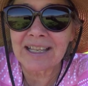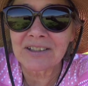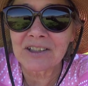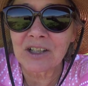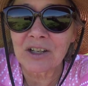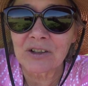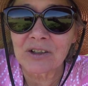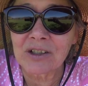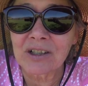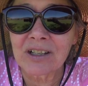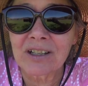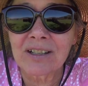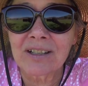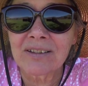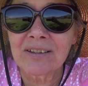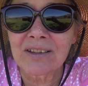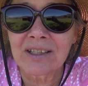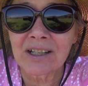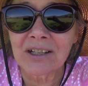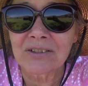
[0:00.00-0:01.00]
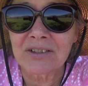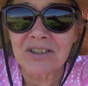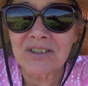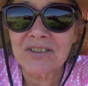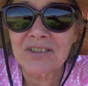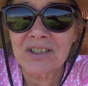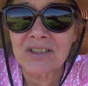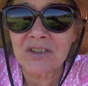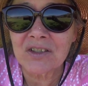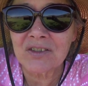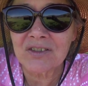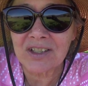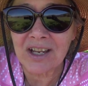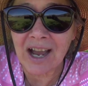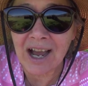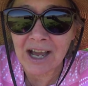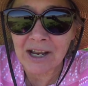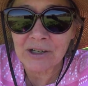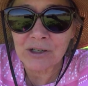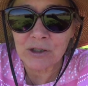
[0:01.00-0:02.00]
their decisions
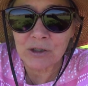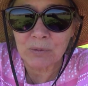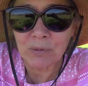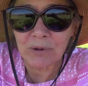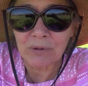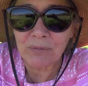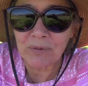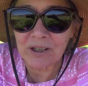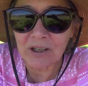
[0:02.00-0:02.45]
honored with